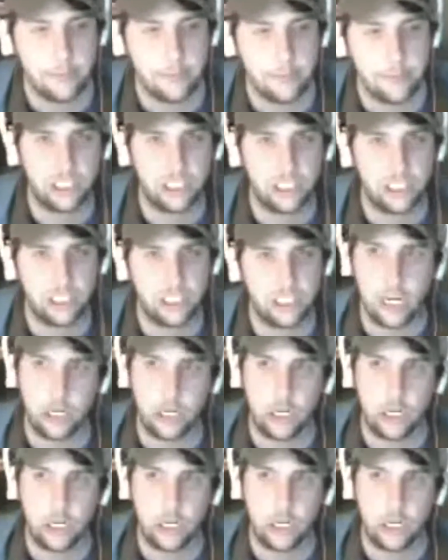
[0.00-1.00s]
next
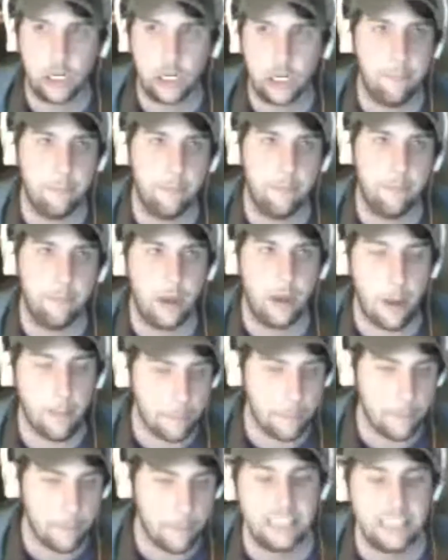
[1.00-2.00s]
year's game
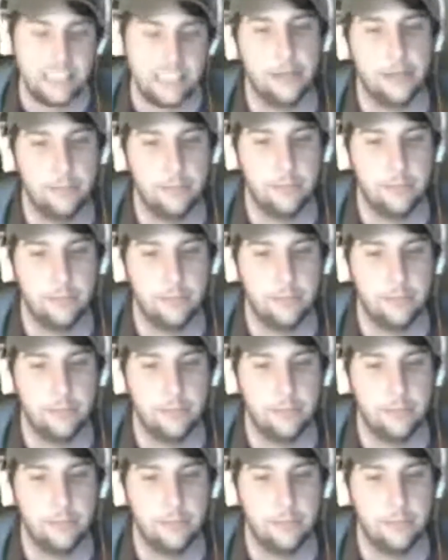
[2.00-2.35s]
amazing,